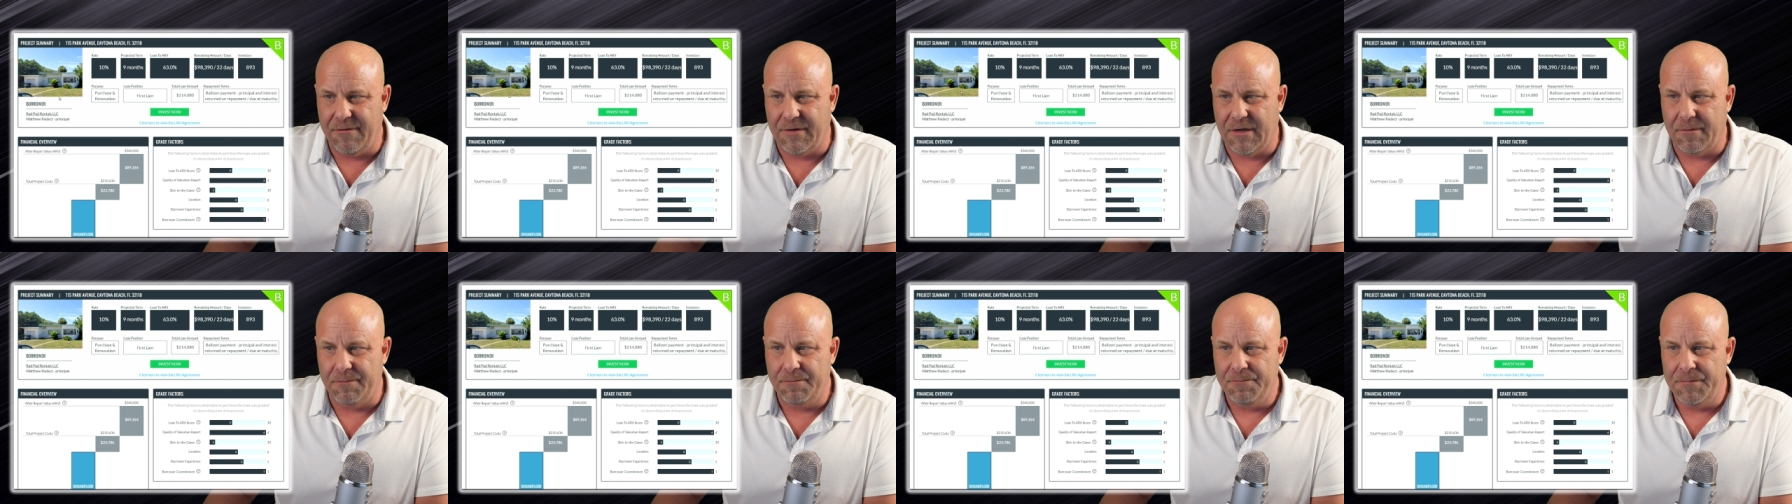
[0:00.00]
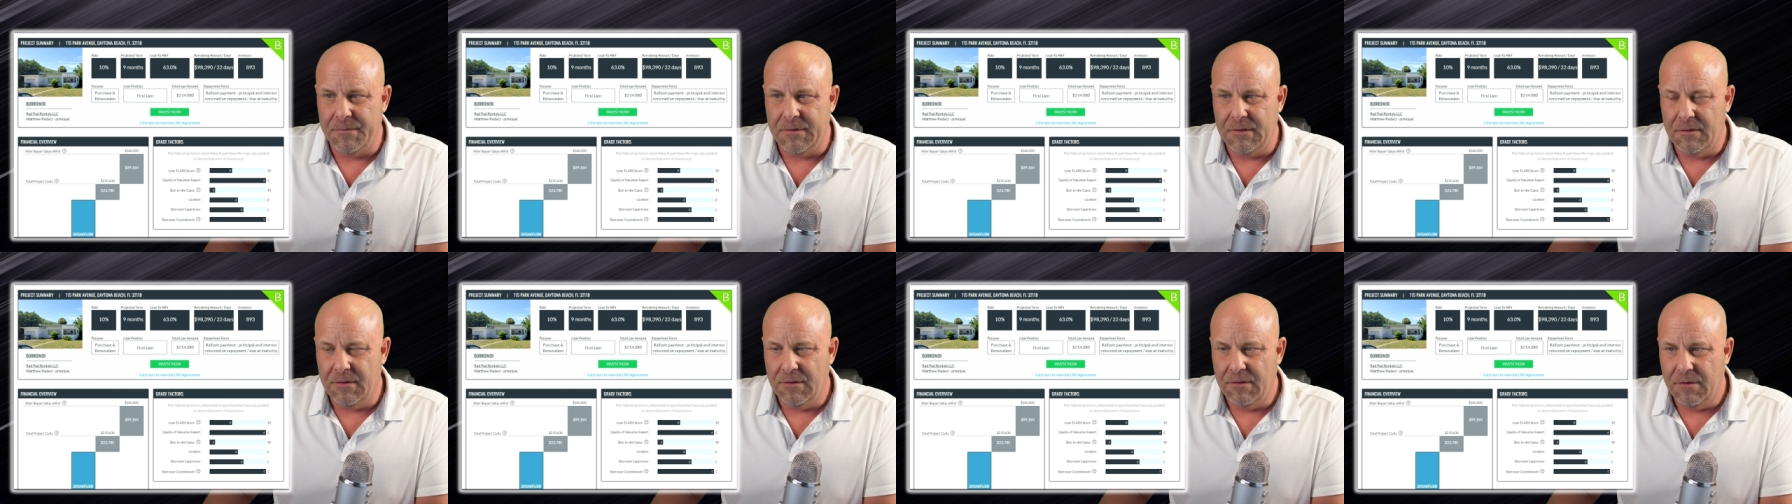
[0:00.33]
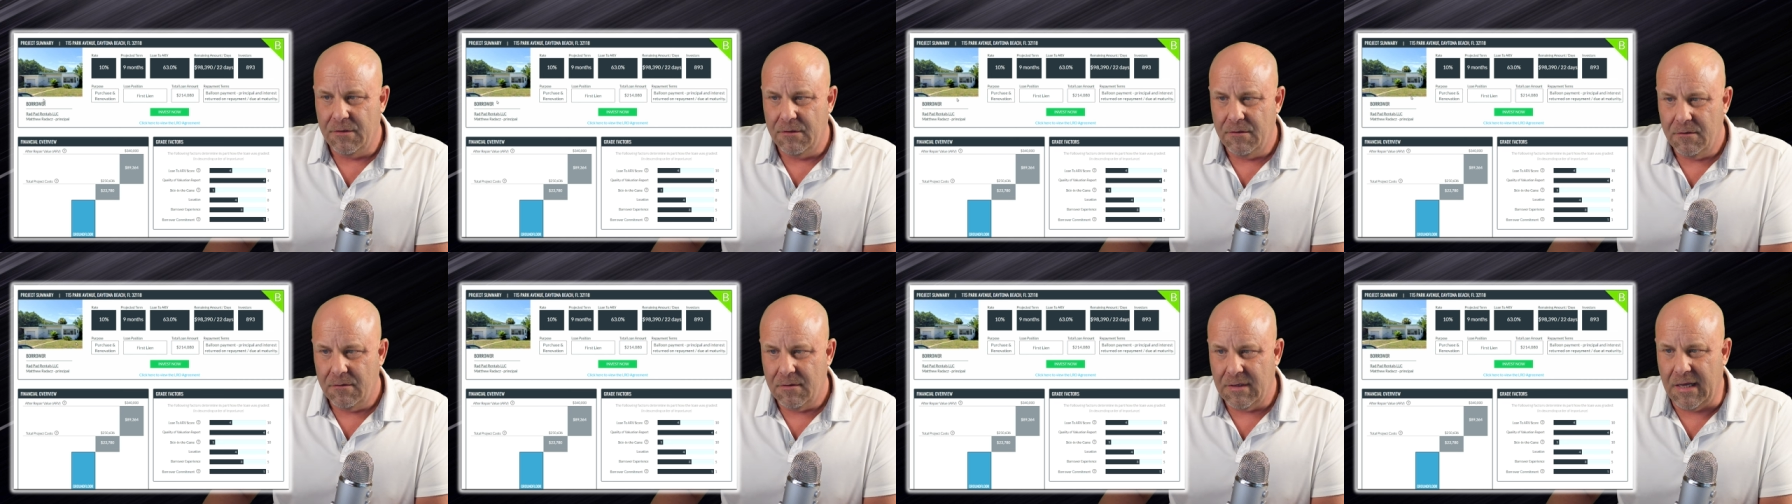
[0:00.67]
a,
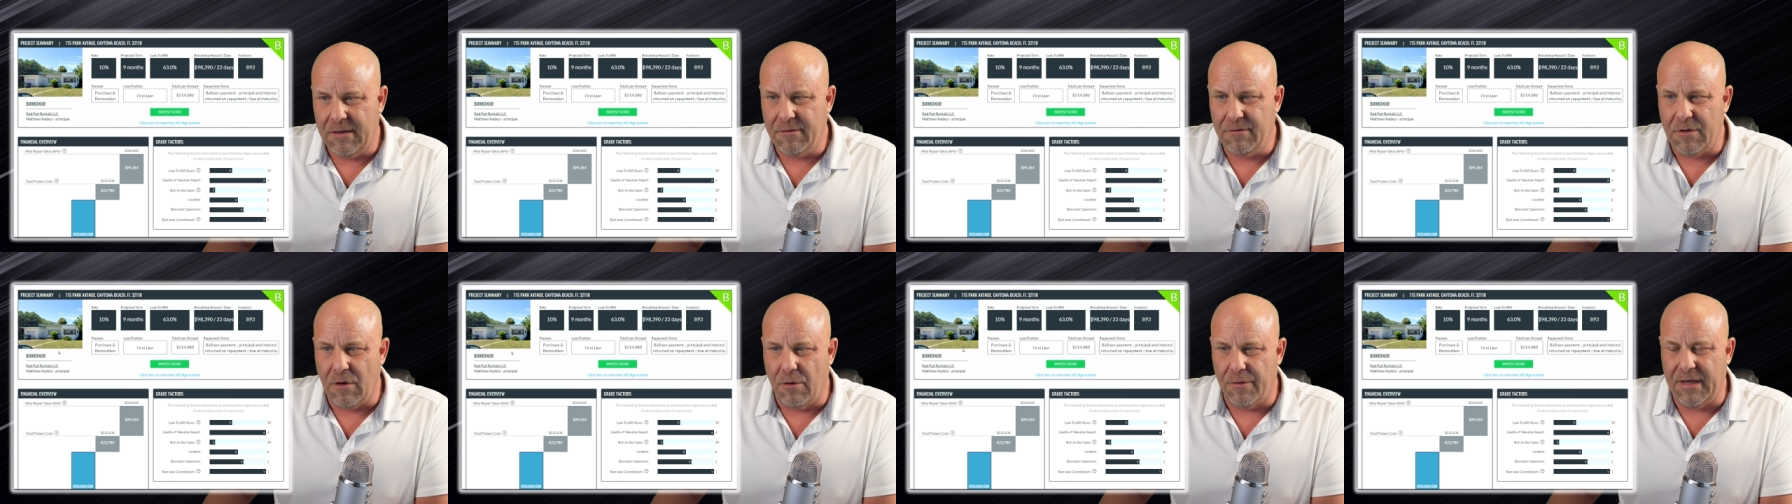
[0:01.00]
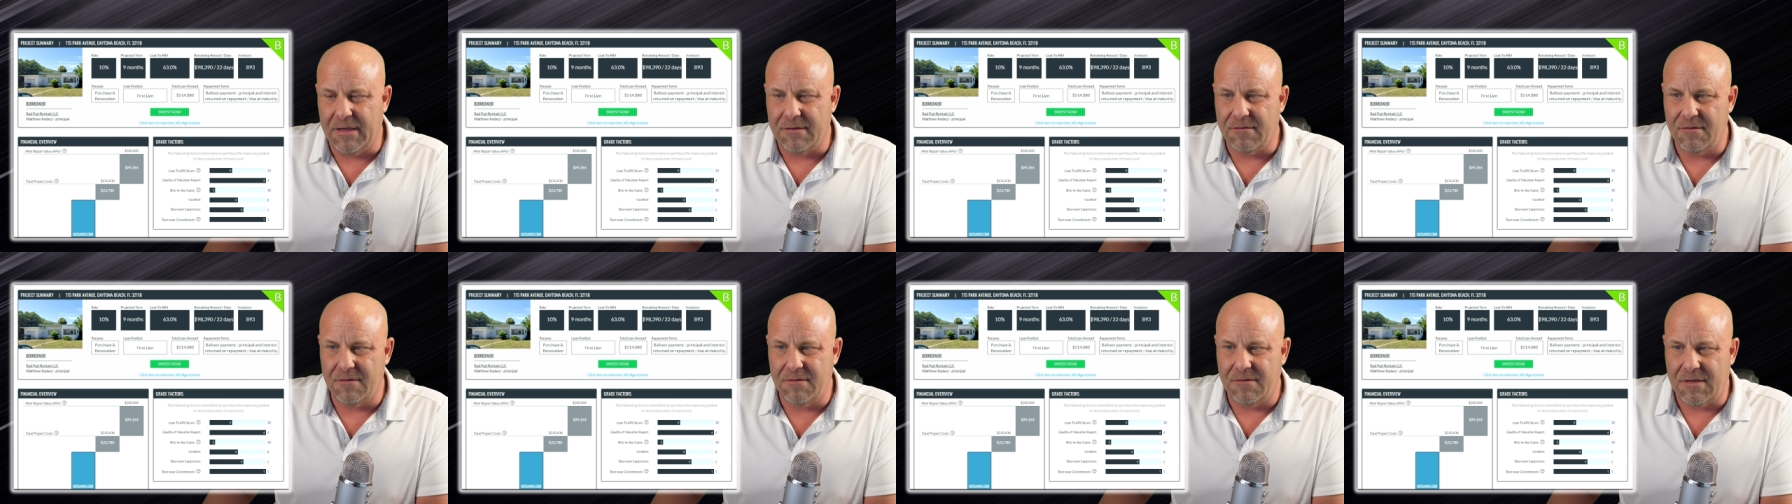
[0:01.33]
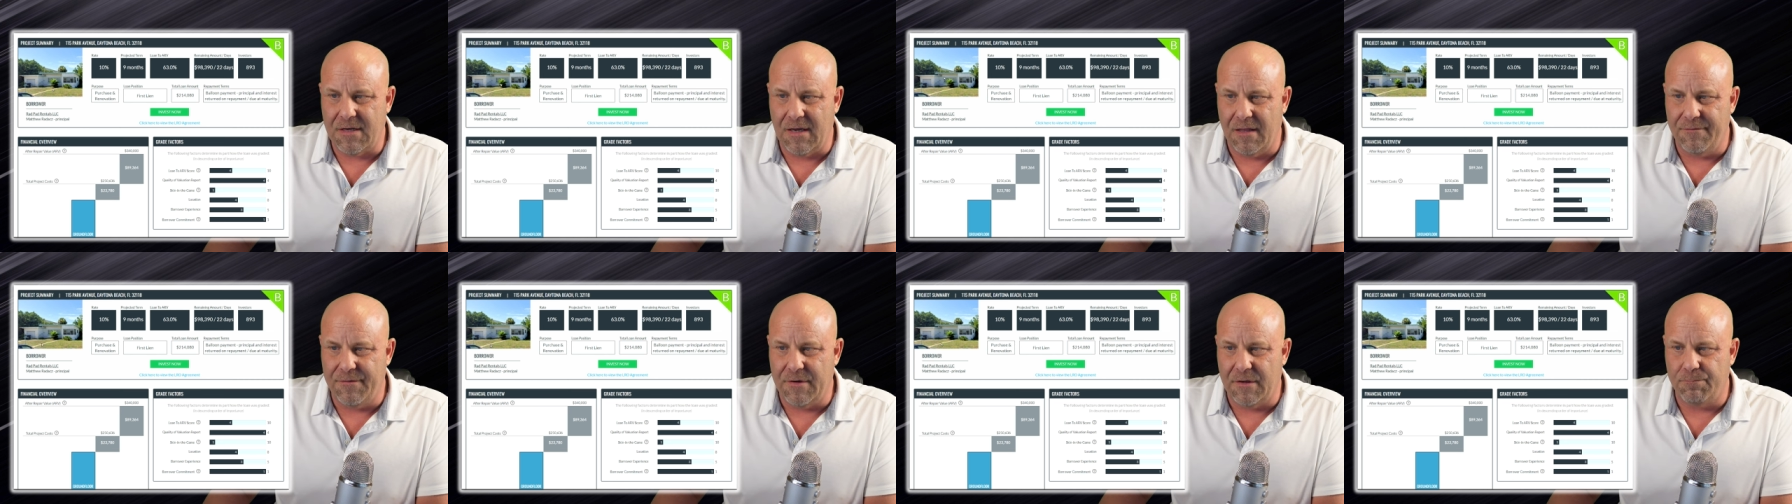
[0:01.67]
I don't know, that
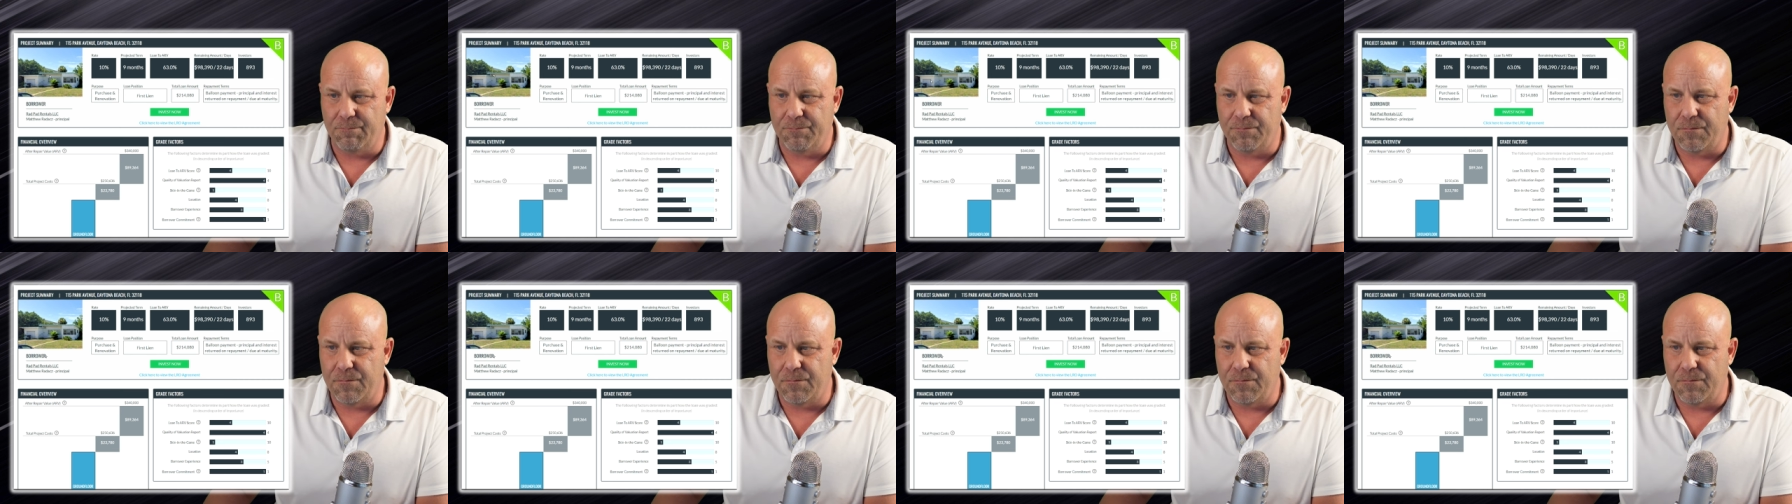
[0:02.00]
kind of a